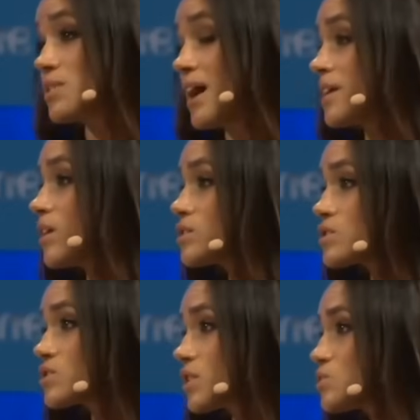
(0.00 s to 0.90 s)
And
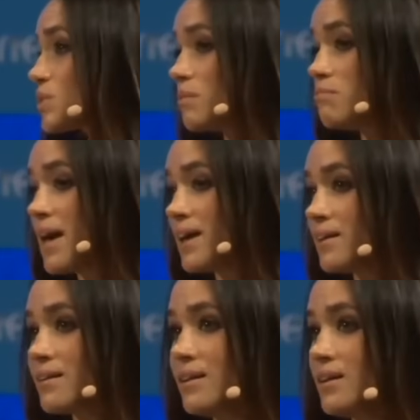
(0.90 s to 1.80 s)
honestly, it's lazy.
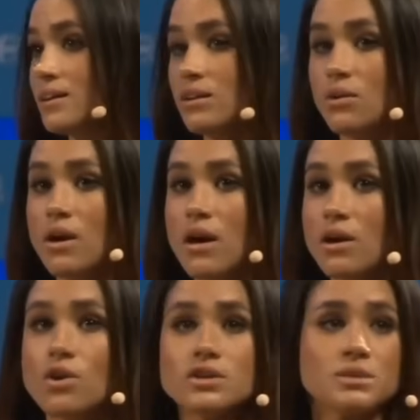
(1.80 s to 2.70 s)
You know what
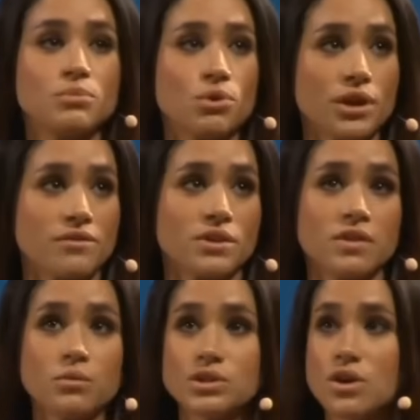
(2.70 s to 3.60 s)
really bothers
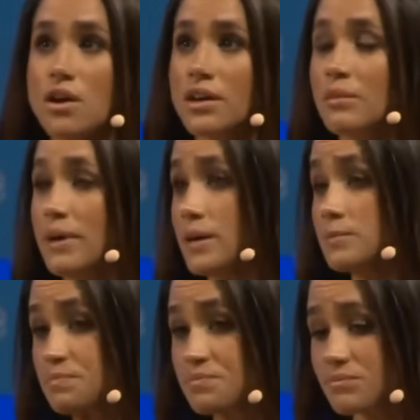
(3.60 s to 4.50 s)
them? That Harry
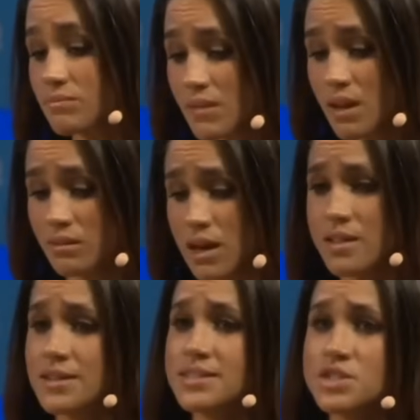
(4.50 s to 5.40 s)
didn't need saving.
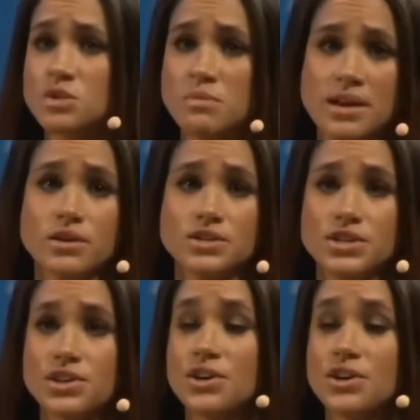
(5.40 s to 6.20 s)
He did the saving.